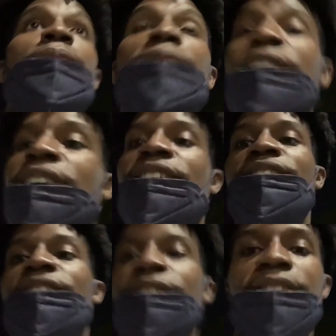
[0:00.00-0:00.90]
like,
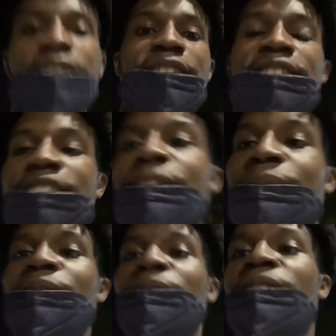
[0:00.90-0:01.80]
I'm
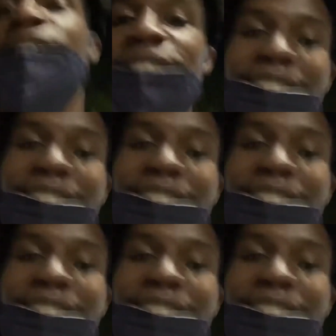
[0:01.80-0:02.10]
so done.